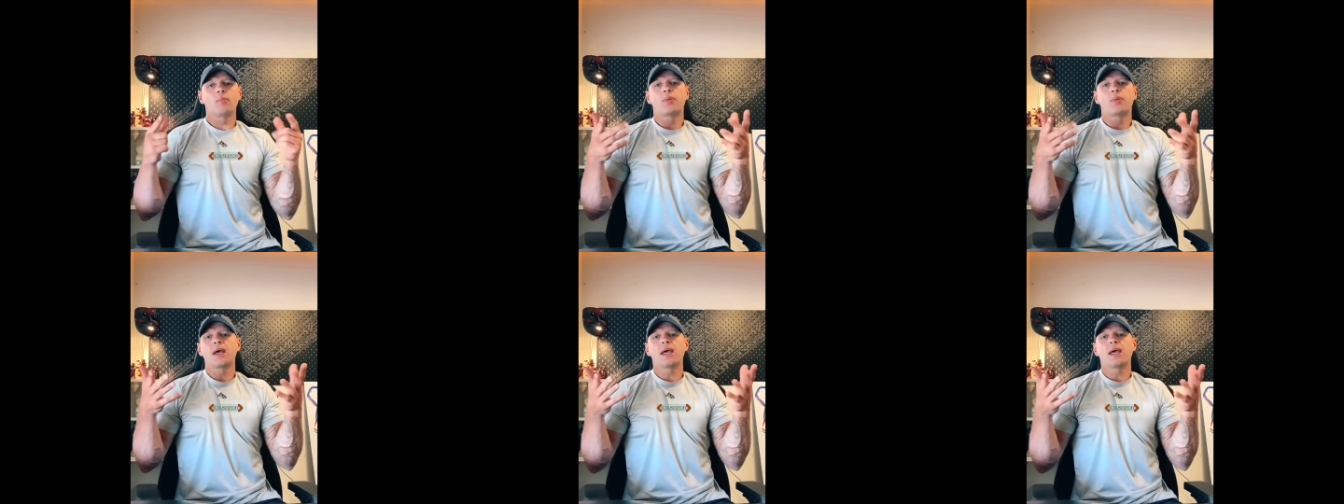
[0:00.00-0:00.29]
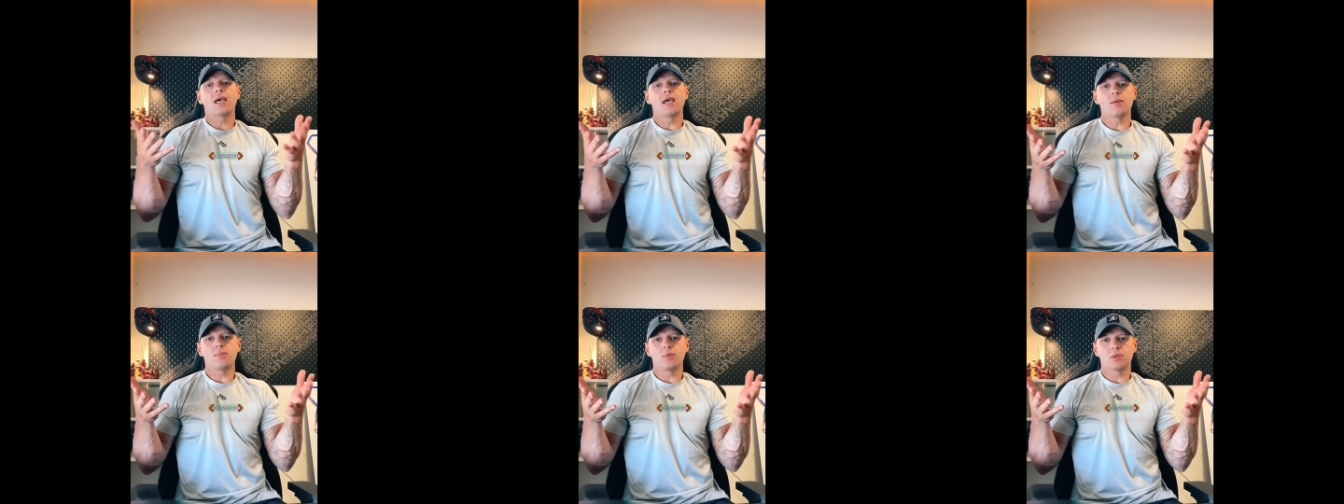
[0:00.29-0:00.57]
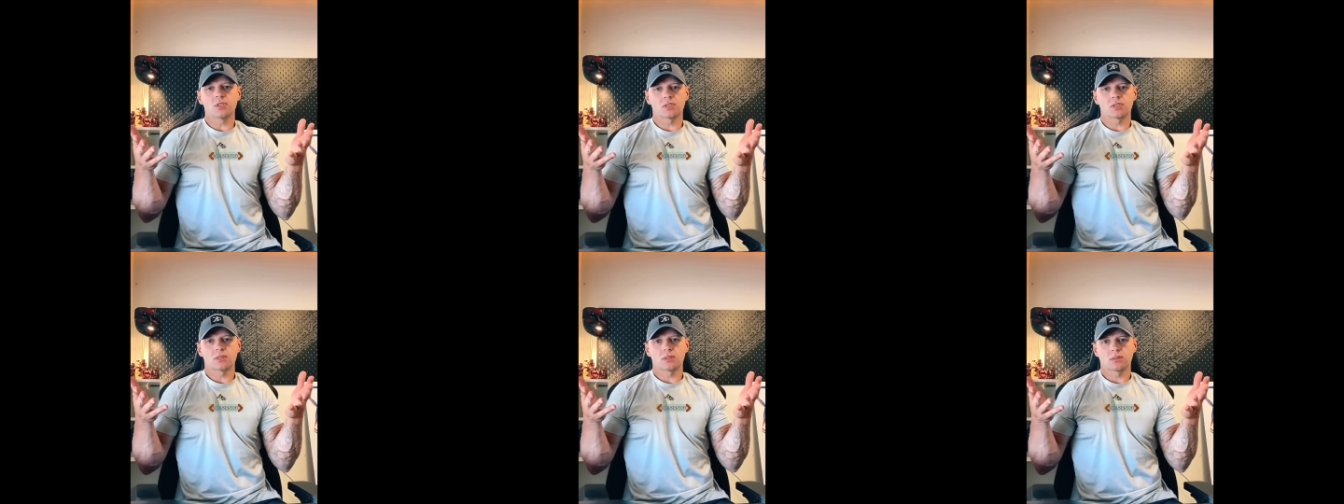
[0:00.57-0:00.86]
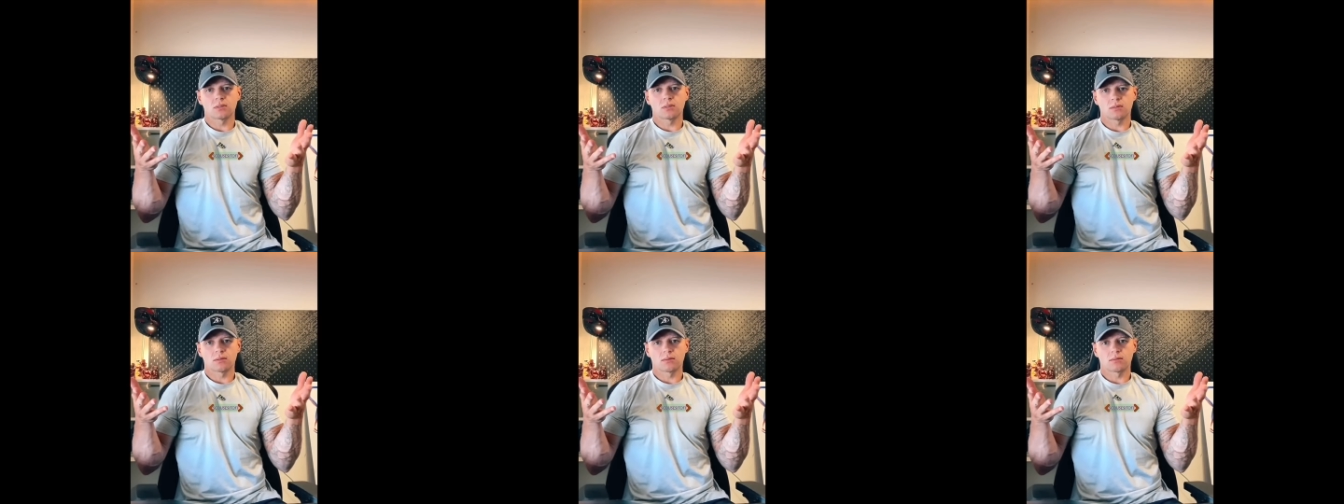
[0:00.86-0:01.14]
on
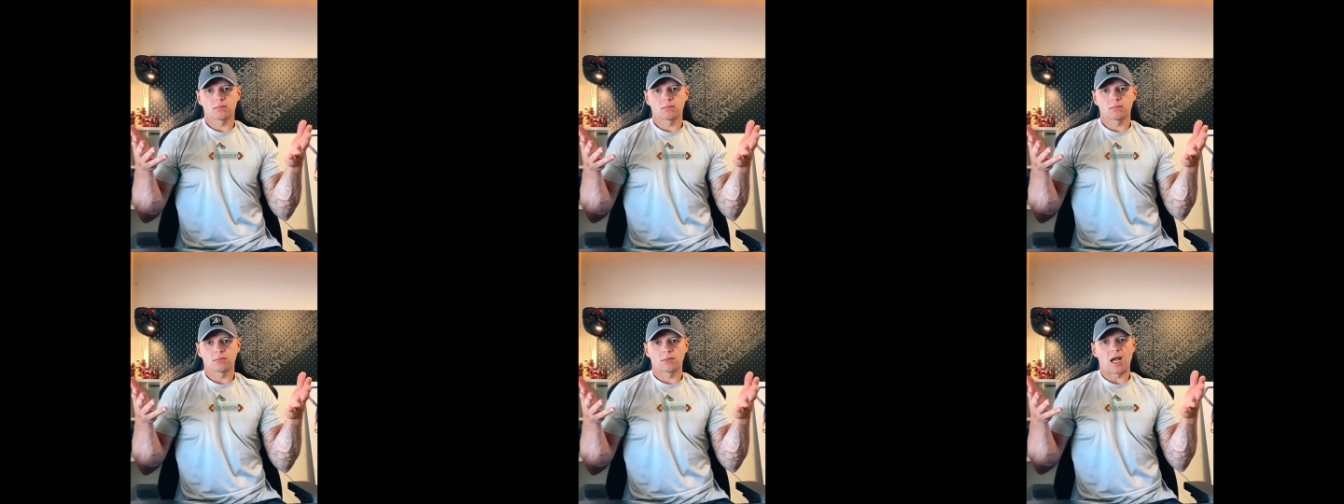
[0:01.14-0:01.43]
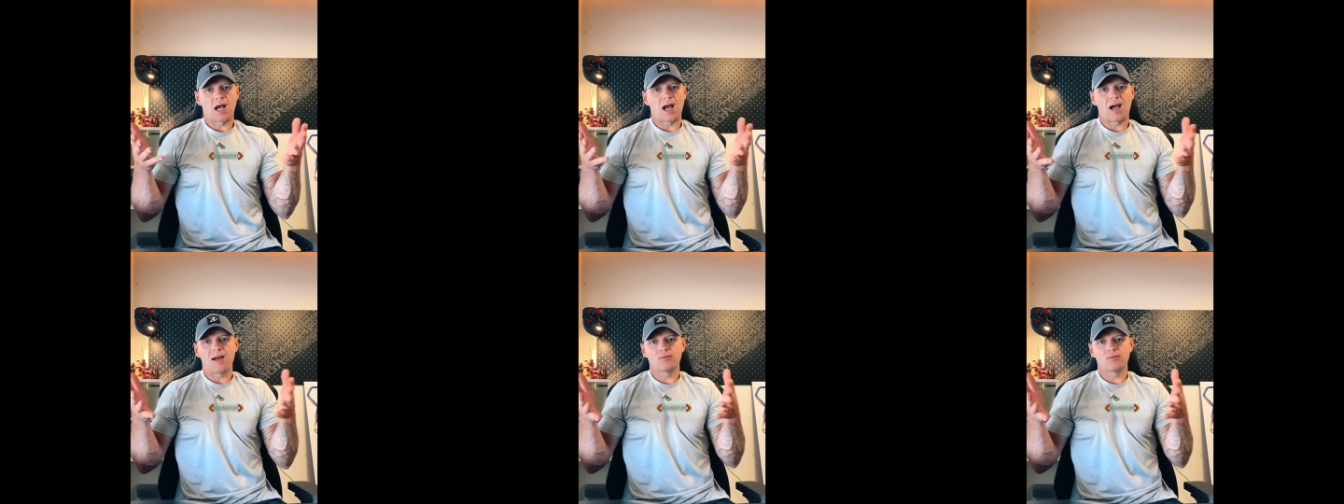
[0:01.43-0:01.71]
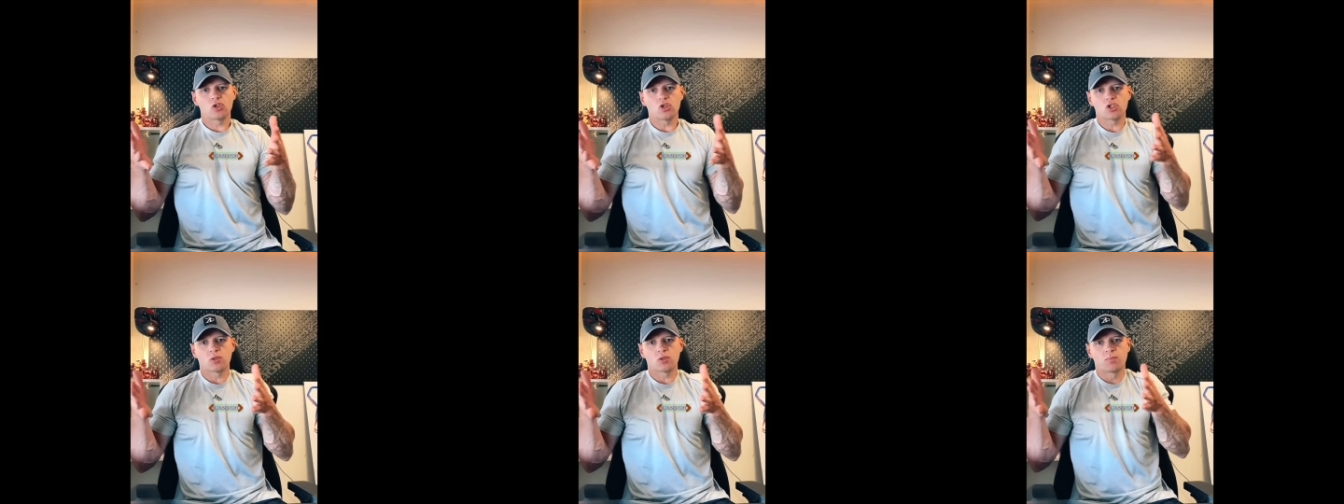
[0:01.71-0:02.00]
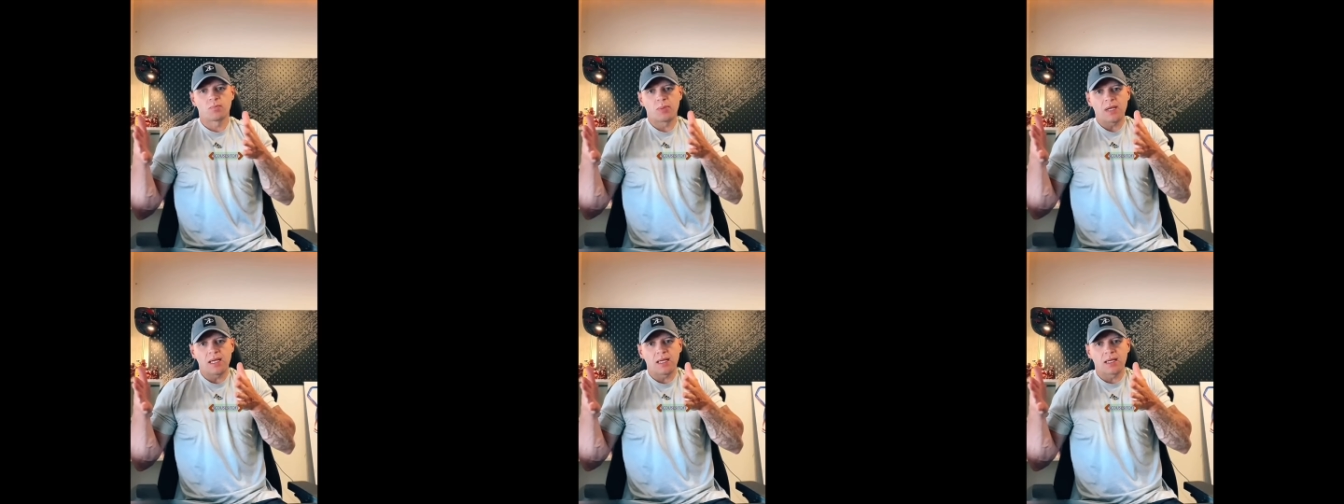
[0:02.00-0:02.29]
purpose. I've
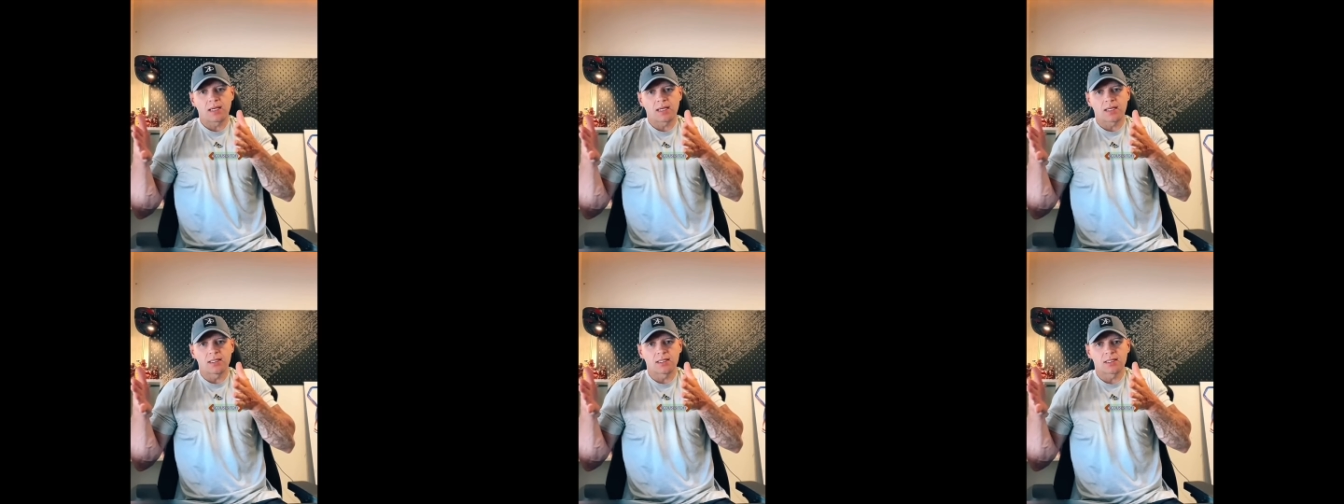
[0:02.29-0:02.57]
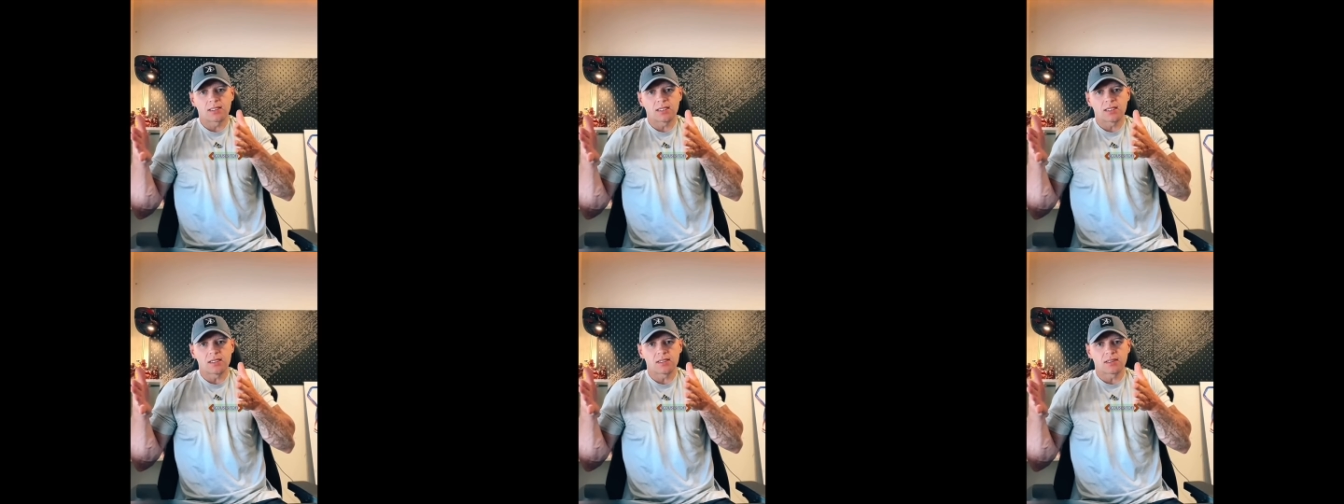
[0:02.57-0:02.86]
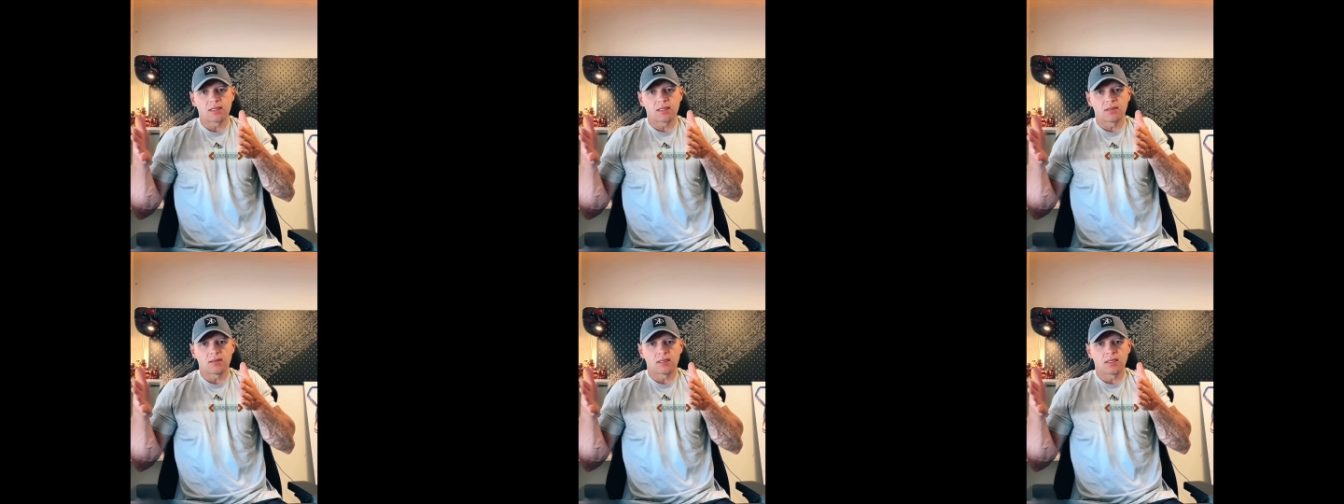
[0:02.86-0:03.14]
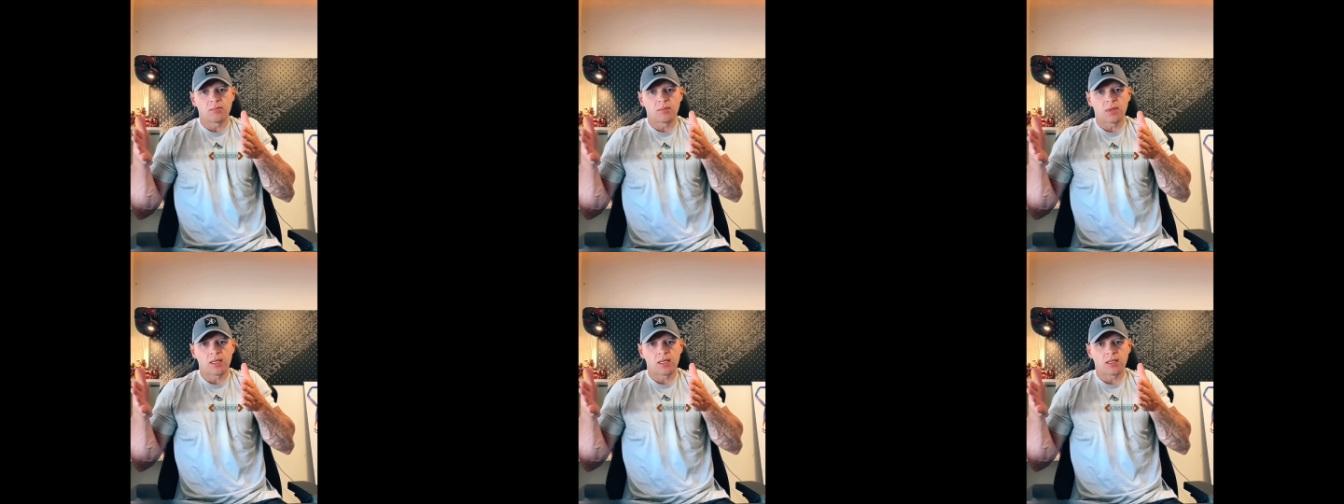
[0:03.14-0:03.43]
just been
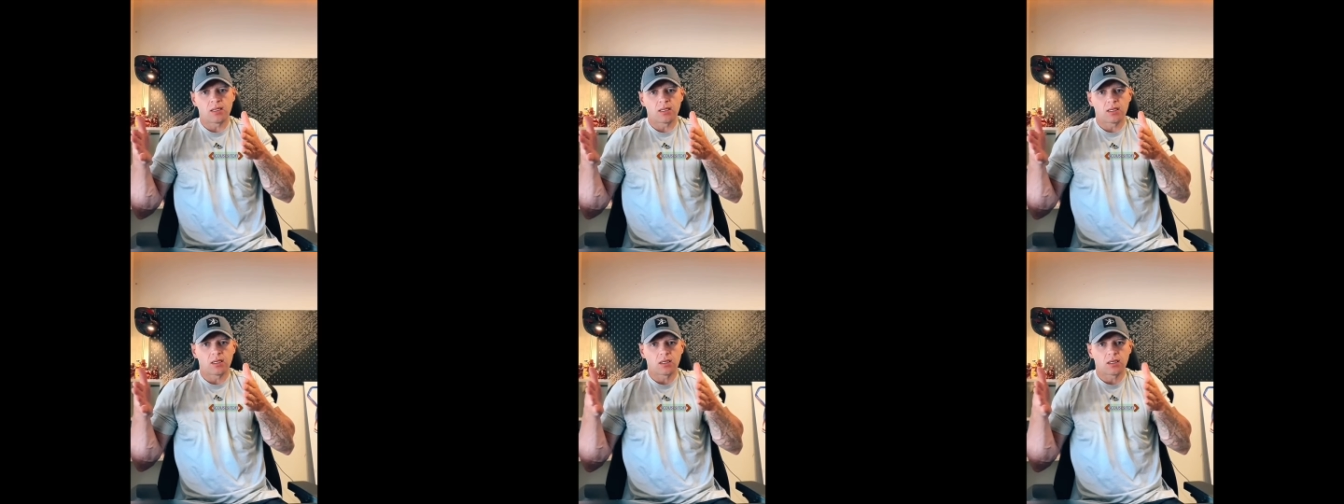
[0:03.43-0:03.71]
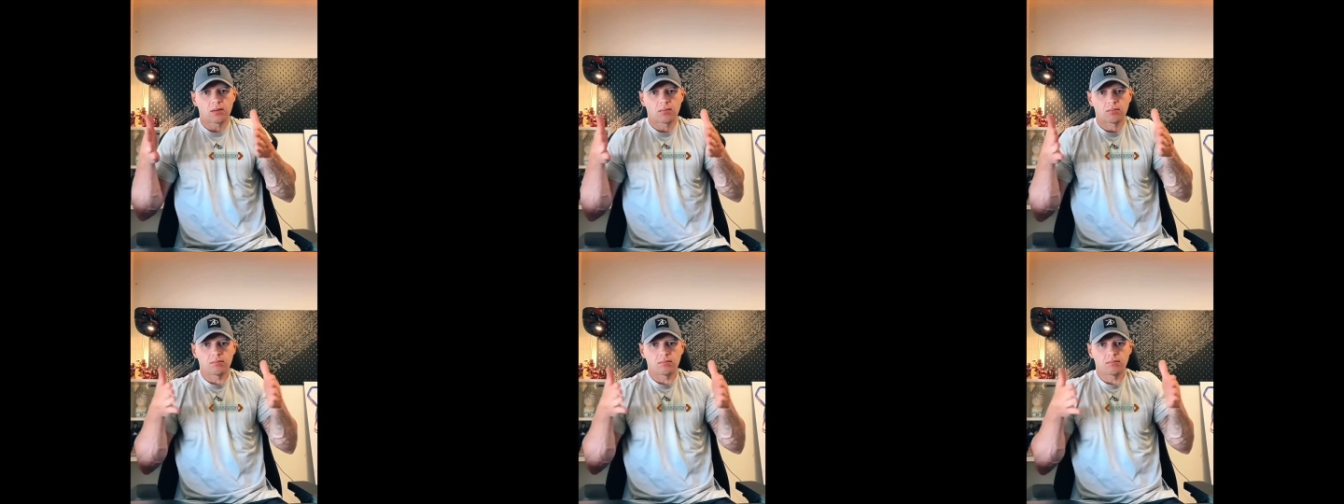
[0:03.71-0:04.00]
consistently me.